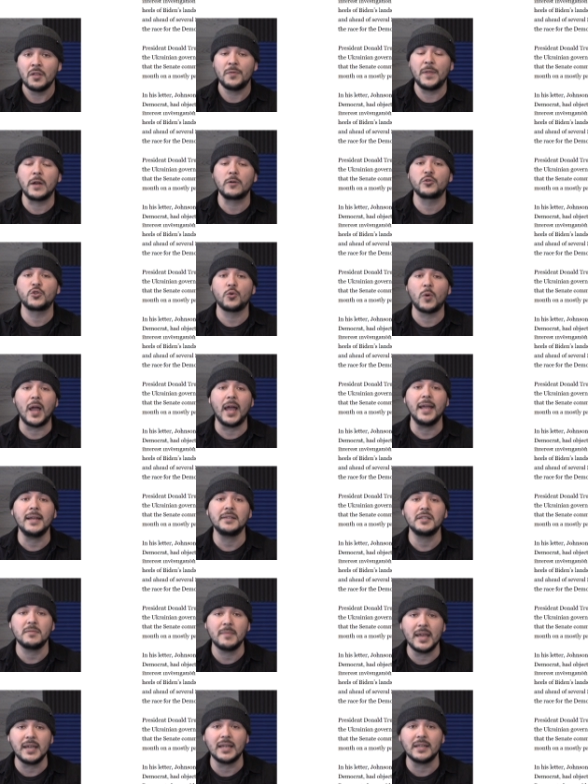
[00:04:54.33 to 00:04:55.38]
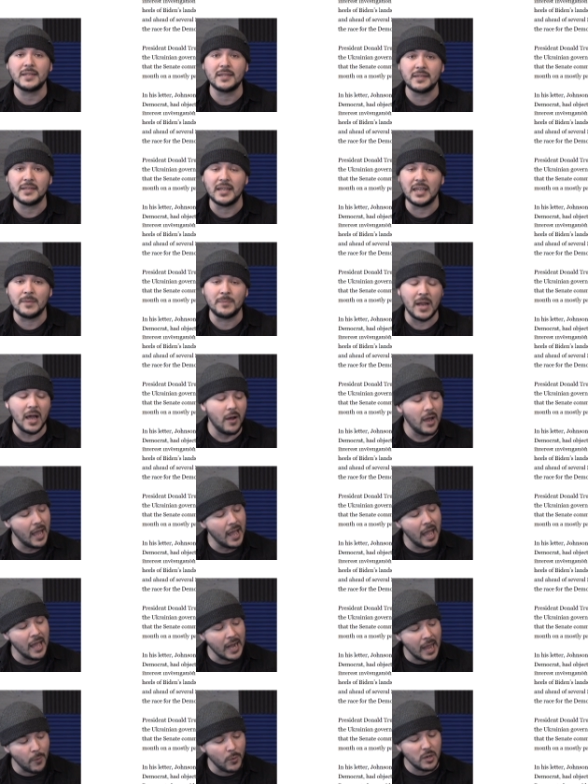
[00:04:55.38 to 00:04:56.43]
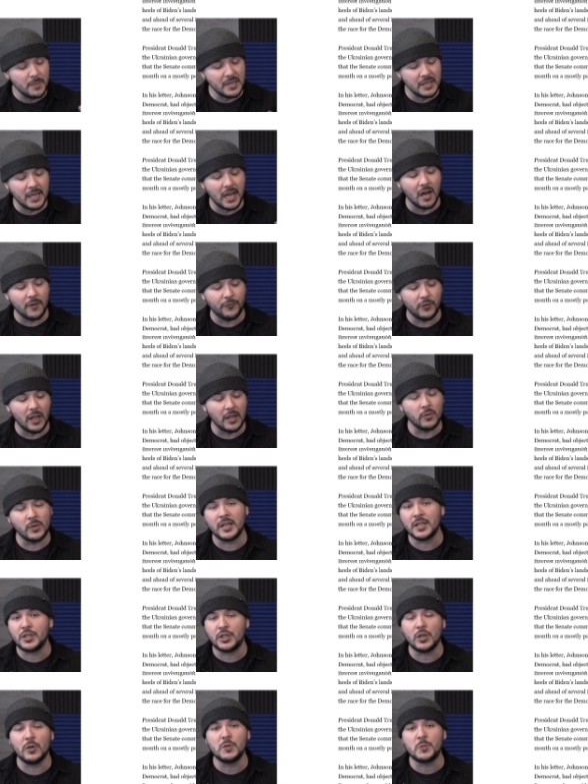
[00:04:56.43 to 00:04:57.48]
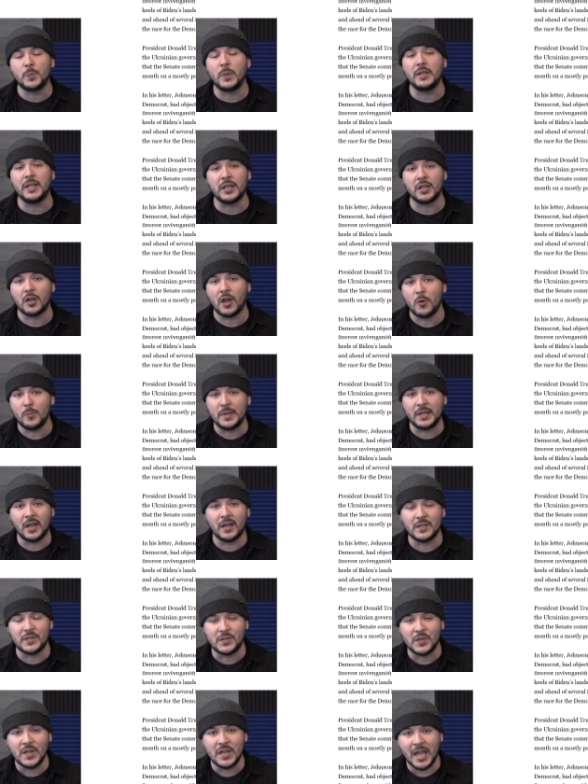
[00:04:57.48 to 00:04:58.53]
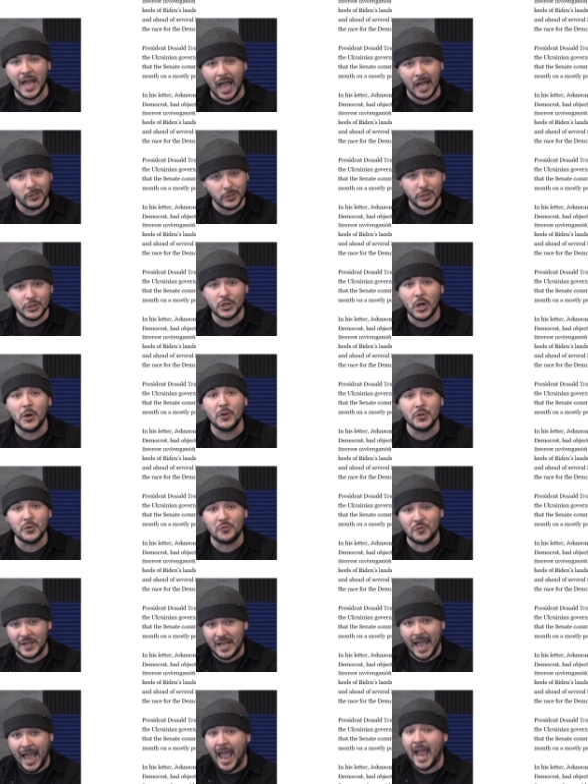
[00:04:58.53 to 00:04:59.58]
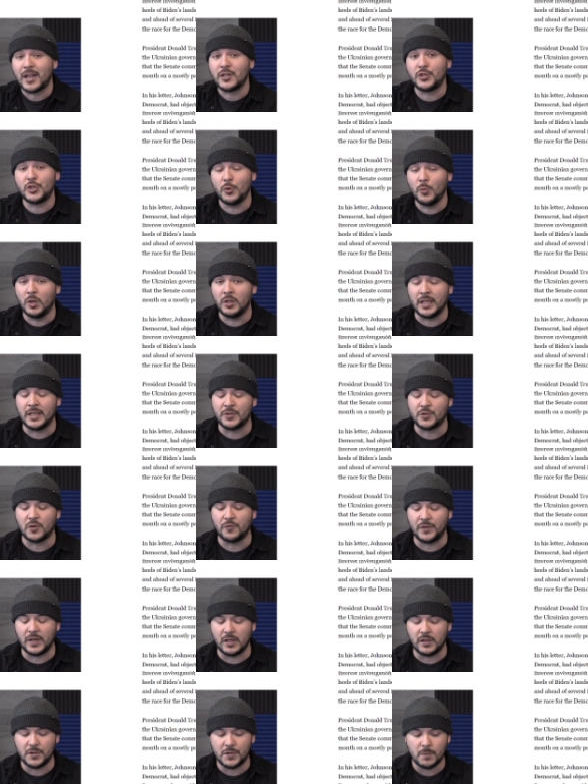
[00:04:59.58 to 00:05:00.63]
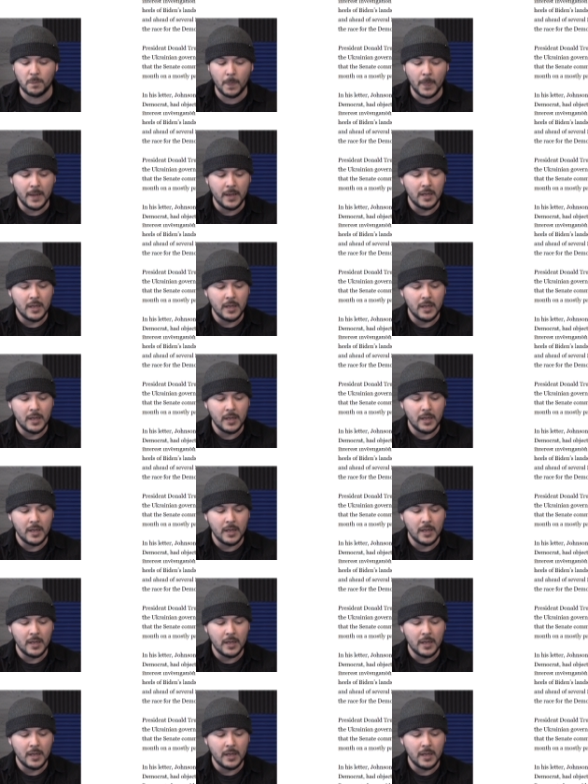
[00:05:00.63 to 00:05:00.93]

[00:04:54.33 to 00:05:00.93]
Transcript: They're trying to make it seem. Now, I, I want to be careful. I don't want to accuse Politico because I'll show you the actual interference.